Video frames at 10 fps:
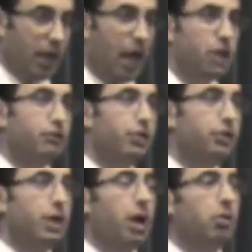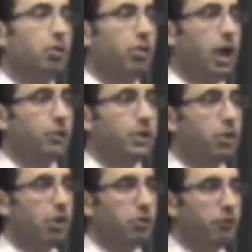I had to relearn how to
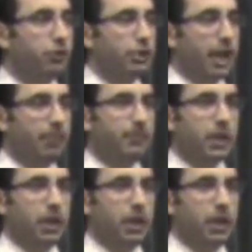hear all over again.